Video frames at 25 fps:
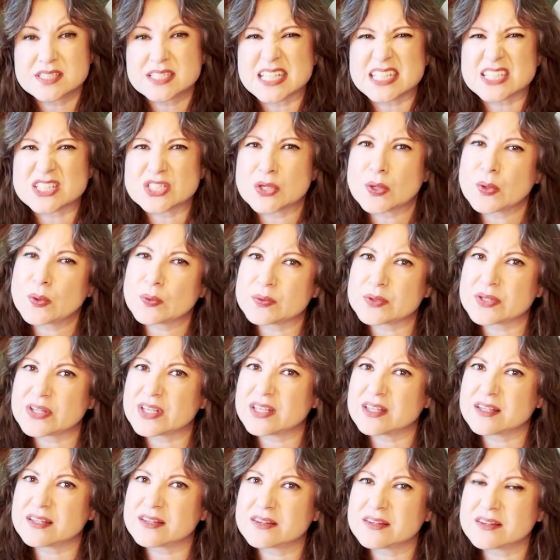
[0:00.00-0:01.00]
That's the
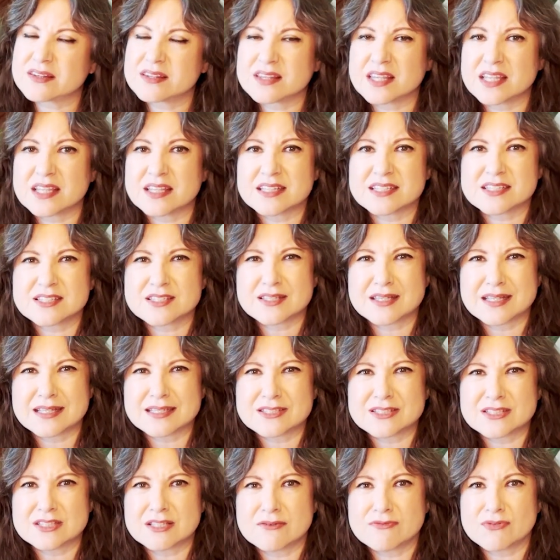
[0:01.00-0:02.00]
only thing
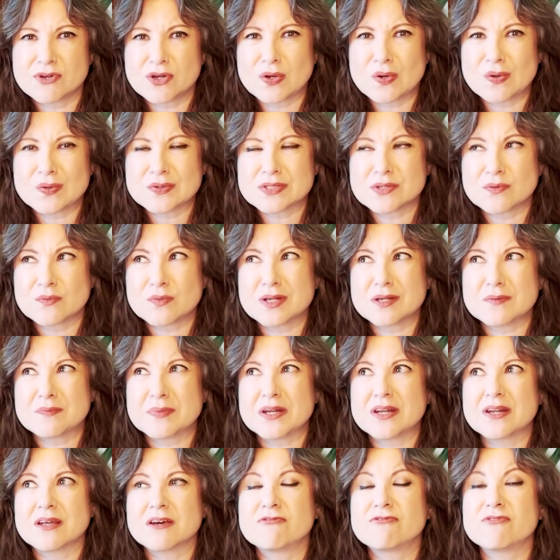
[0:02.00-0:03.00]
that's difficult. It would have
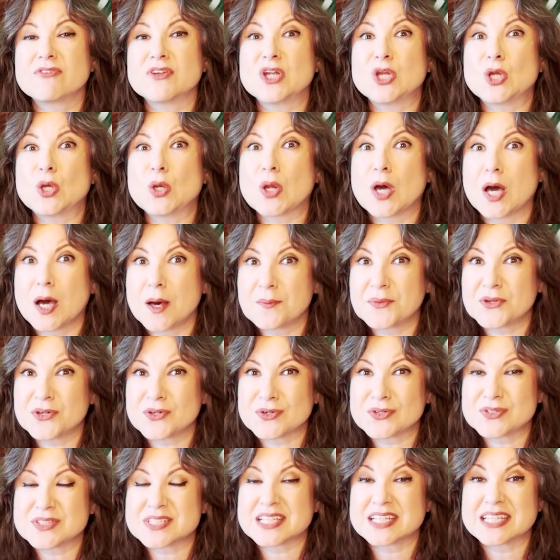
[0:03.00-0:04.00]
been
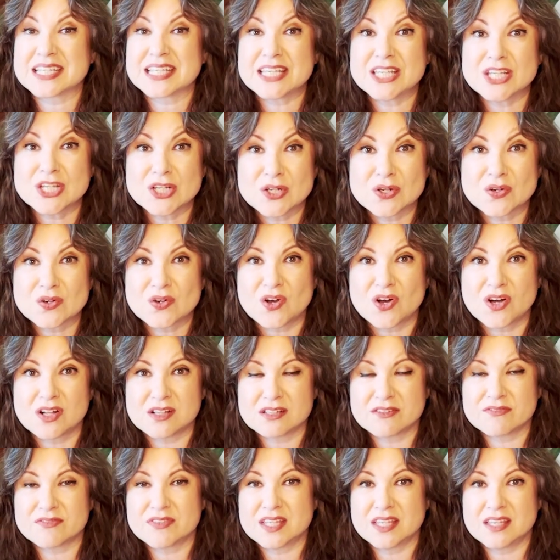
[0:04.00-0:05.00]
phenomenal to hear all
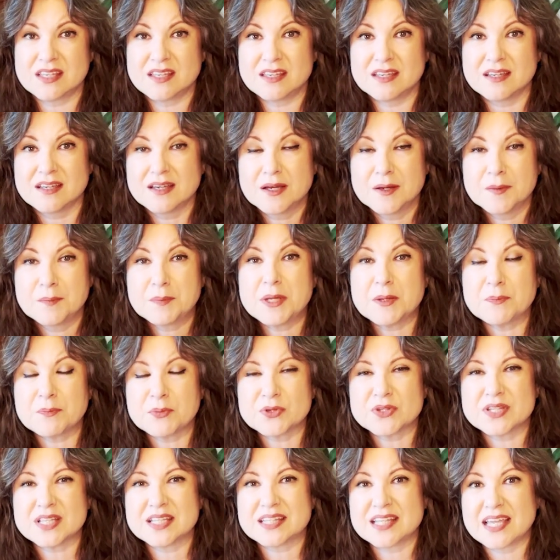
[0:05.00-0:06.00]
of the
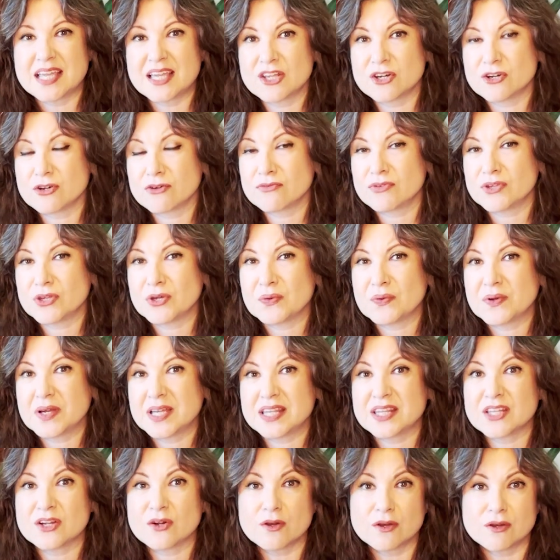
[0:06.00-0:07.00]
people that they interview
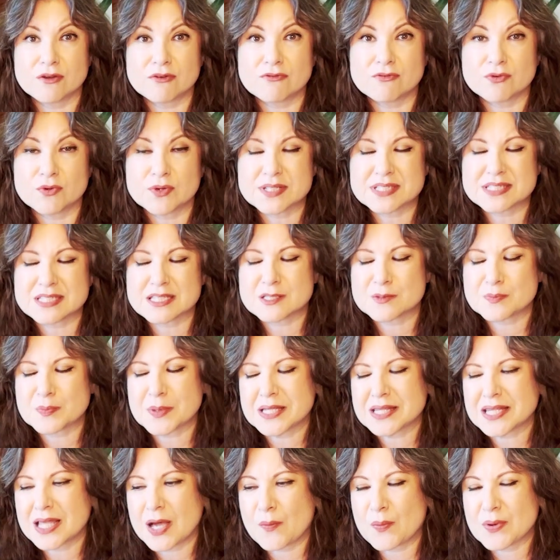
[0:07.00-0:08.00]
in their own voices,
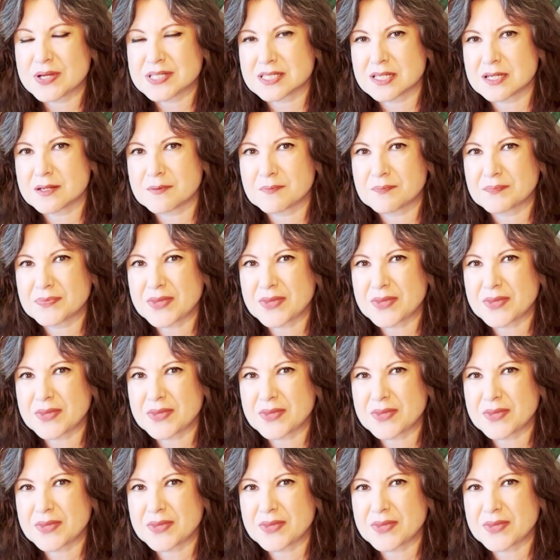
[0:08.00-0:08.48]
but that wasn't